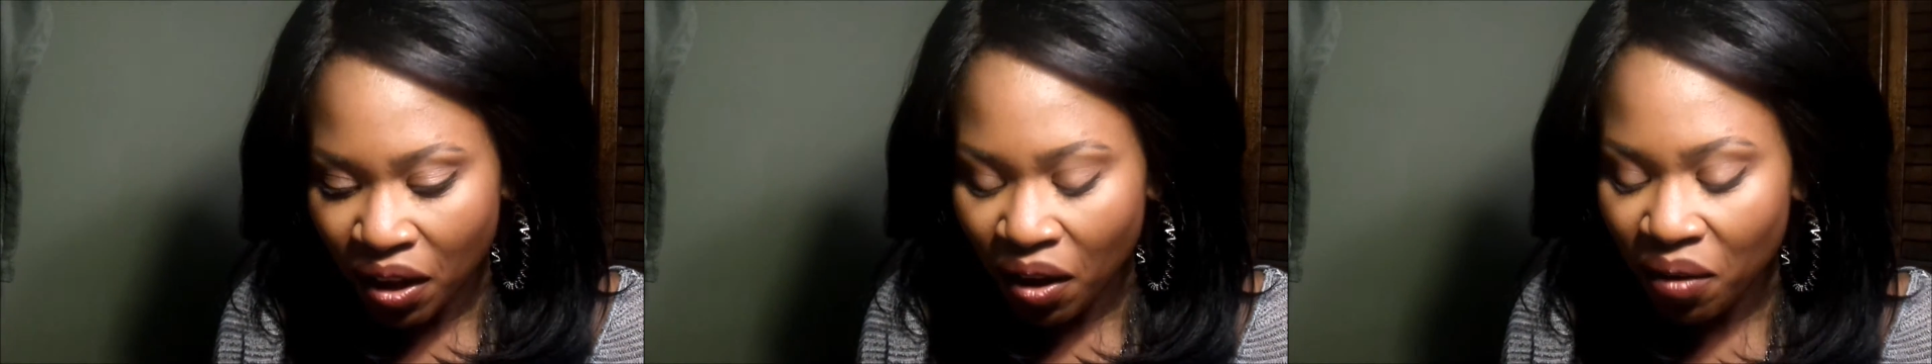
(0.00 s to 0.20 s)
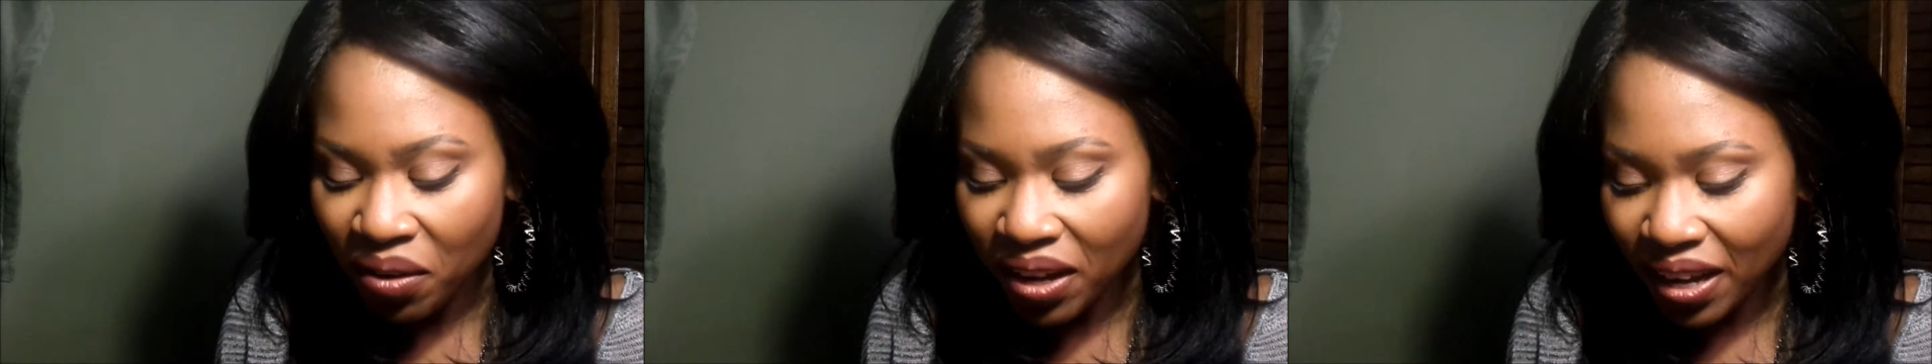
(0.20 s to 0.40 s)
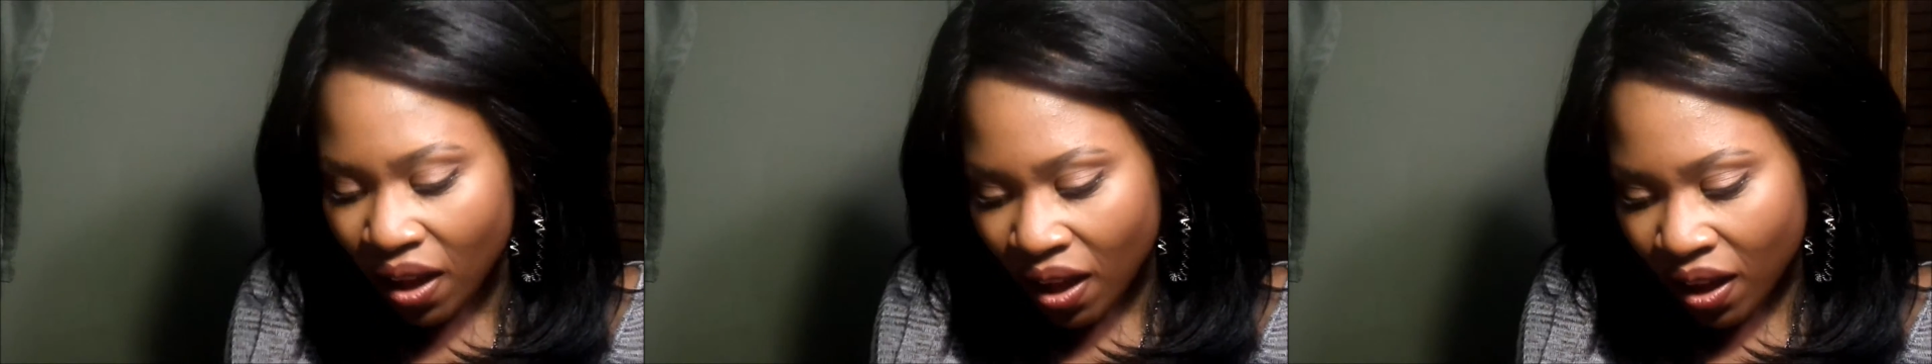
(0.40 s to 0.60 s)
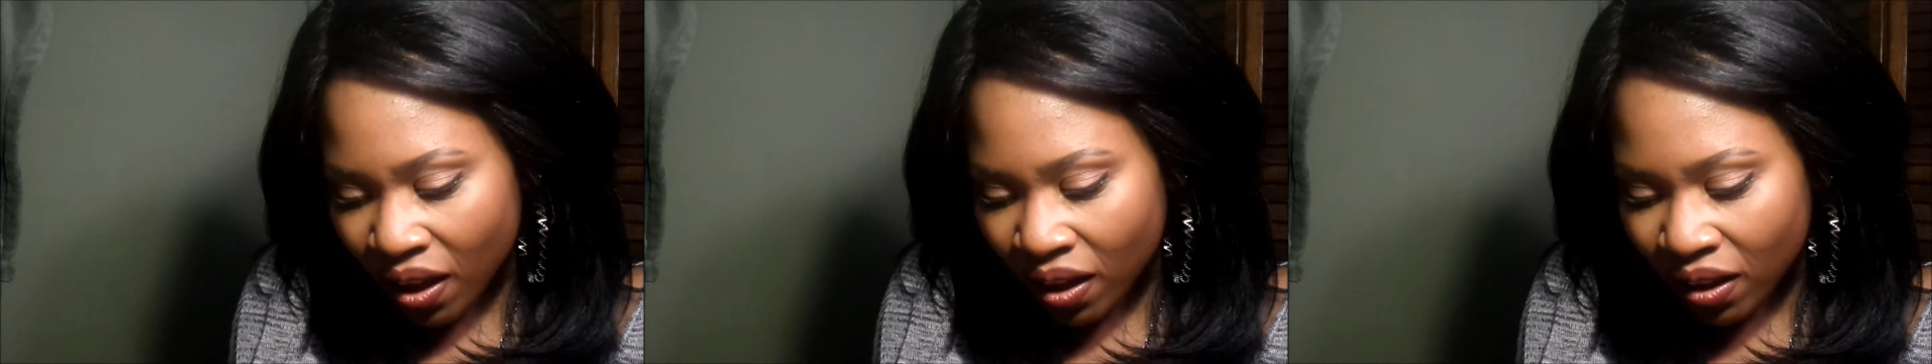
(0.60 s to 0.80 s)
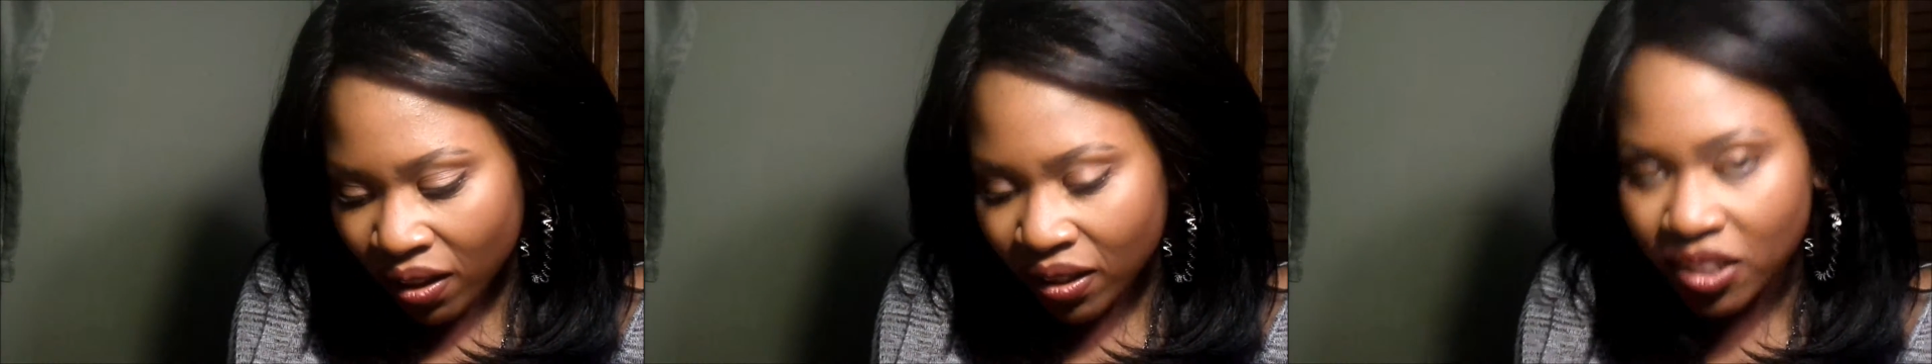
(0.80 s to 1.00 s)
Okay,
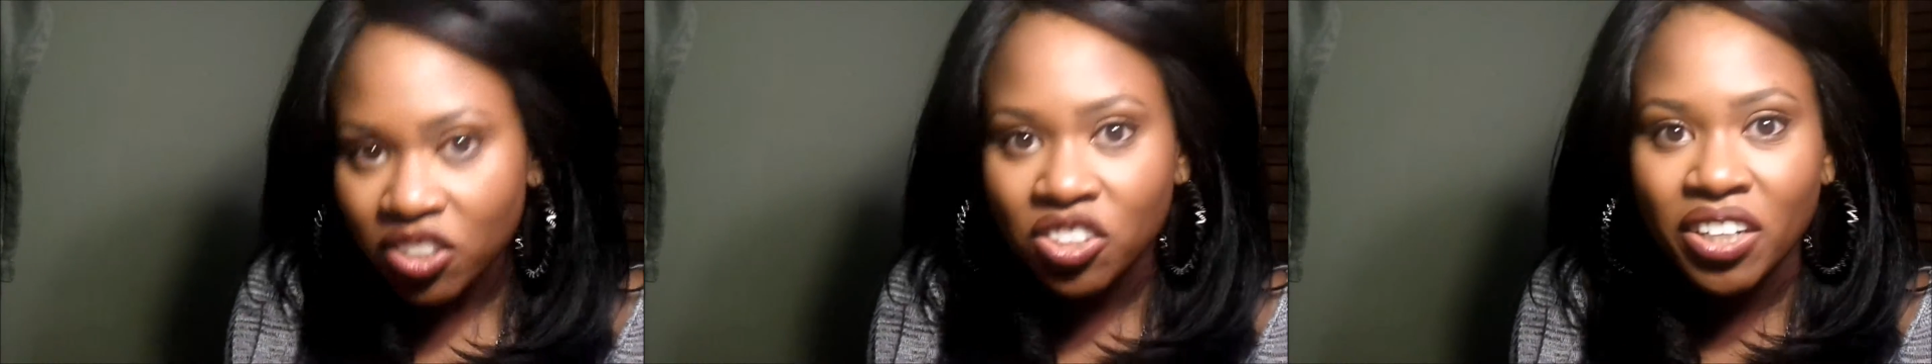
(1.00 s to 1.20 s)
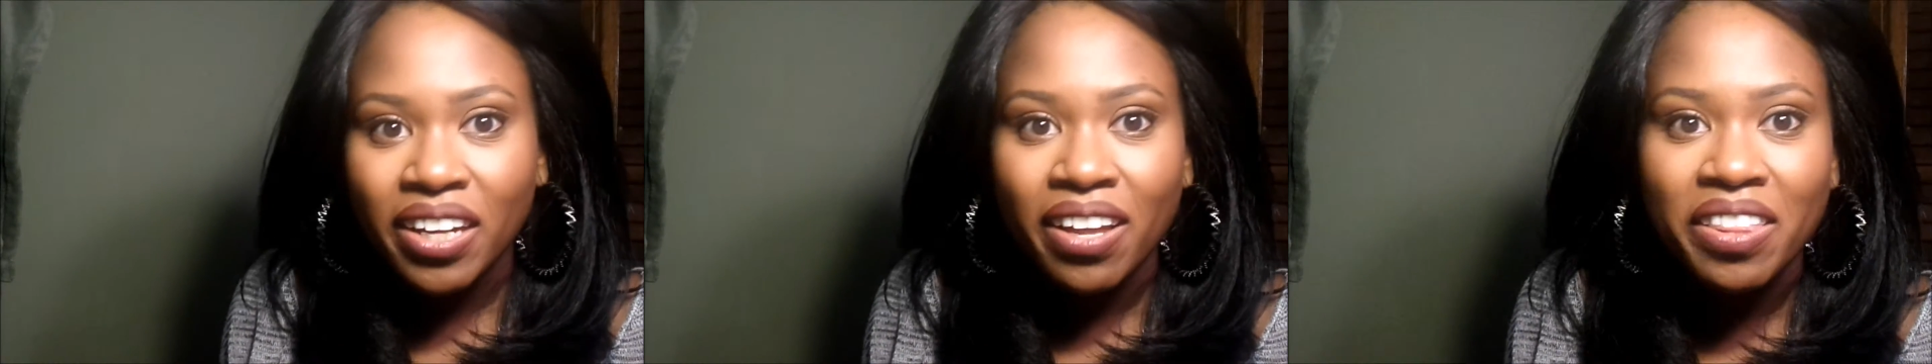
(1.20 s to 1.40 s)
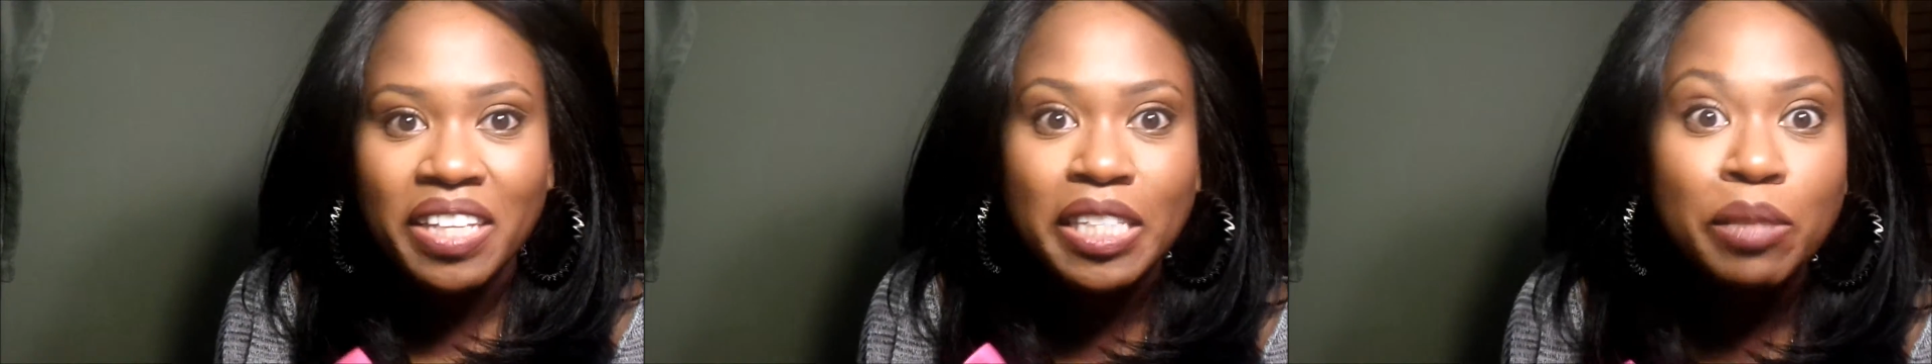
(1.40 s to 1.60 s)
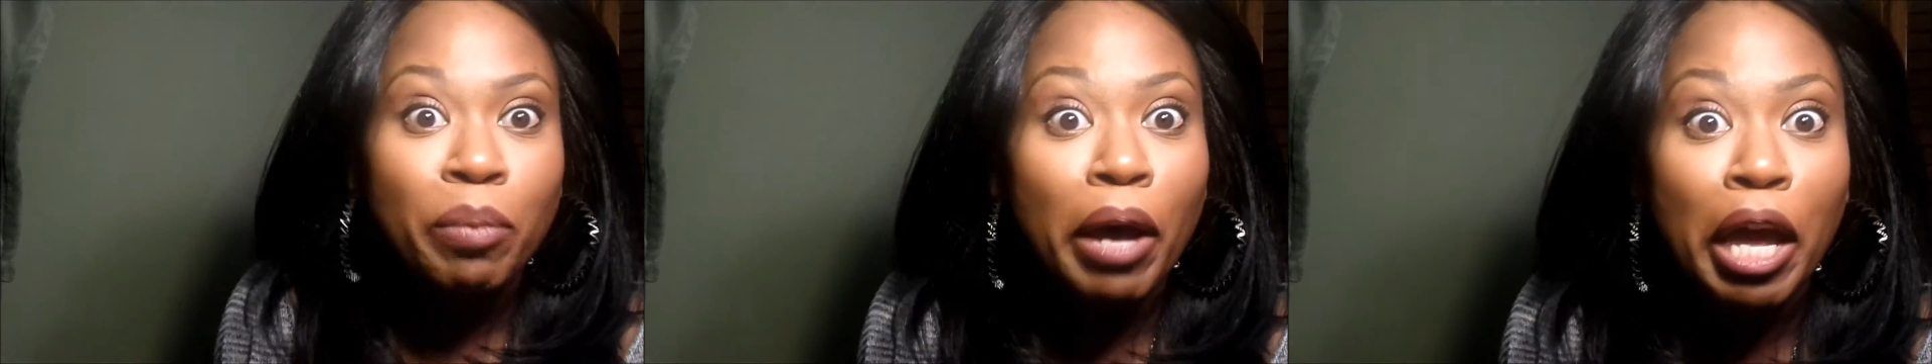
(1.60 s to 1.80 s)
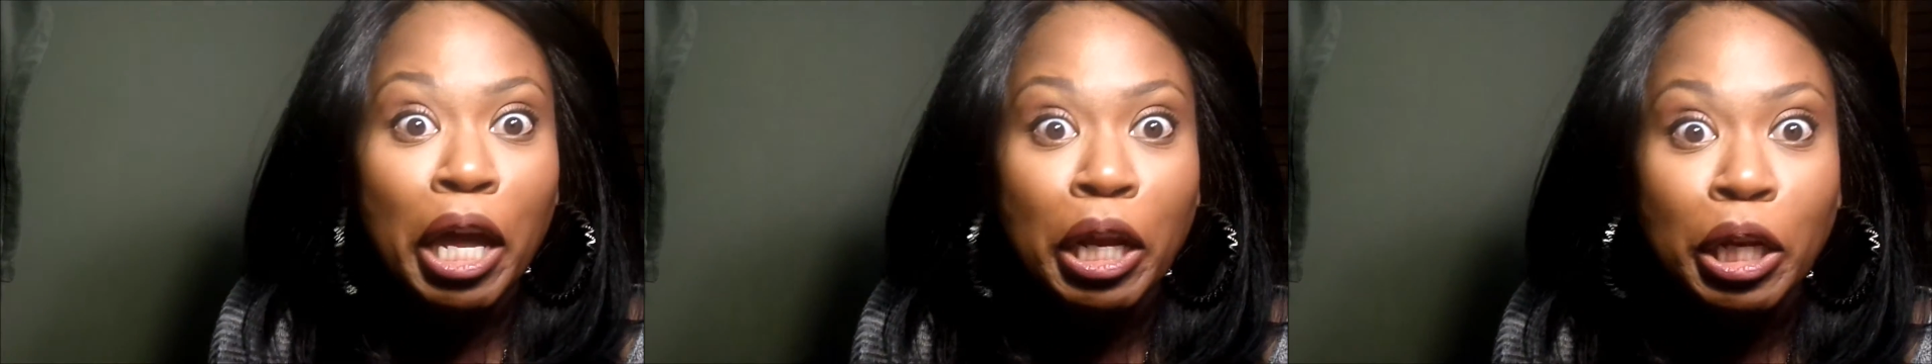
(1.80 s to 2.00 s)
let's check out the
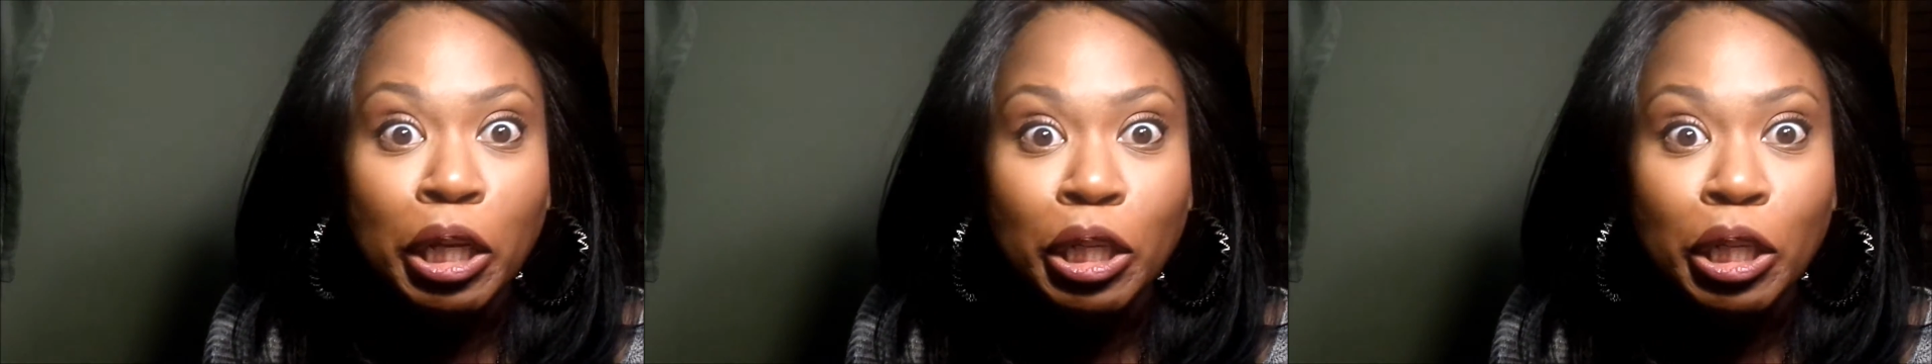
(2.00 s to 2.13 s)
sponge